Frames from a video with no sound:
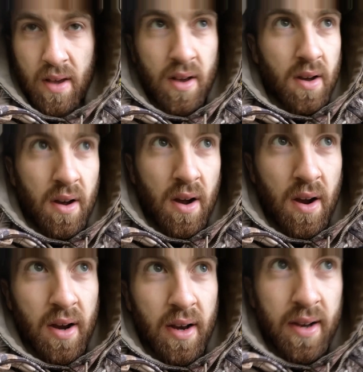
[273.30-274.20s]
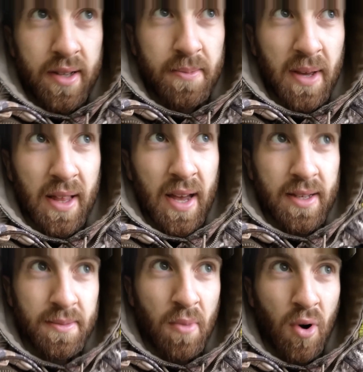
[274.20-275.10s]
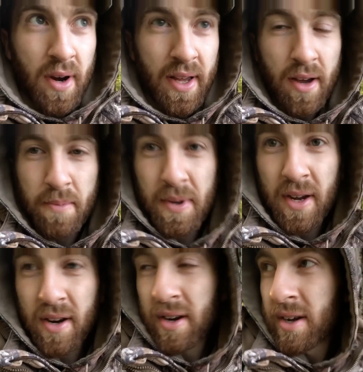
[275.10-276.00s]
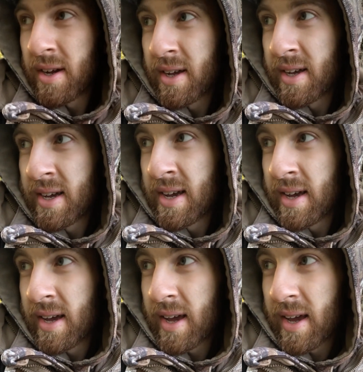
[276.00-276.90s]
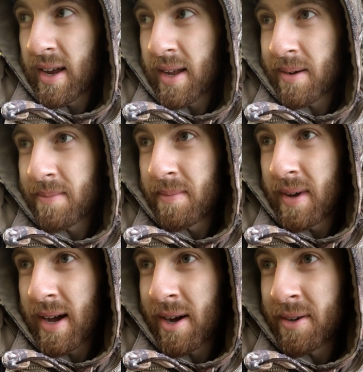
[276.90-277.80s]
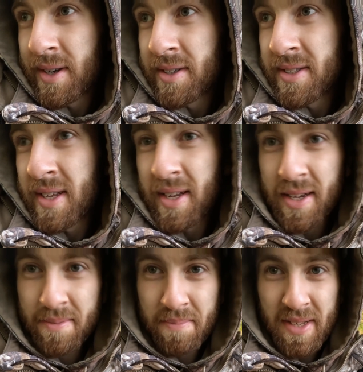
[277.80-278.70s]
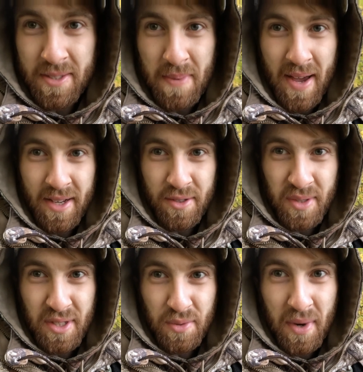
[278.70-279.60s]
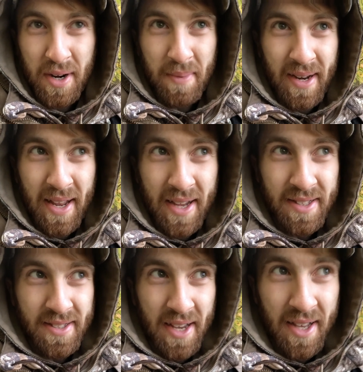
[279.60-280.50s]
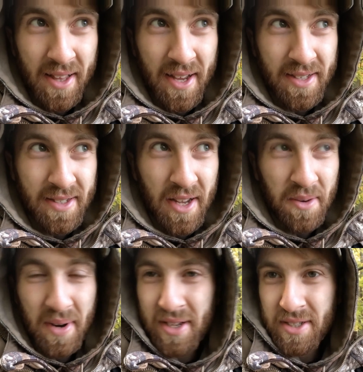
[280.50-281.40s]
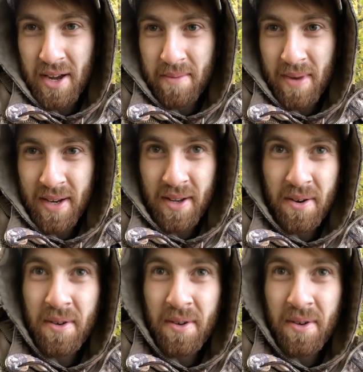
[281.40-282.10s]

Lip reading: Alright, it is my last morning up here, and I'm out here sitting in Mismatch, which is where my dad sat last night when I shot my doe.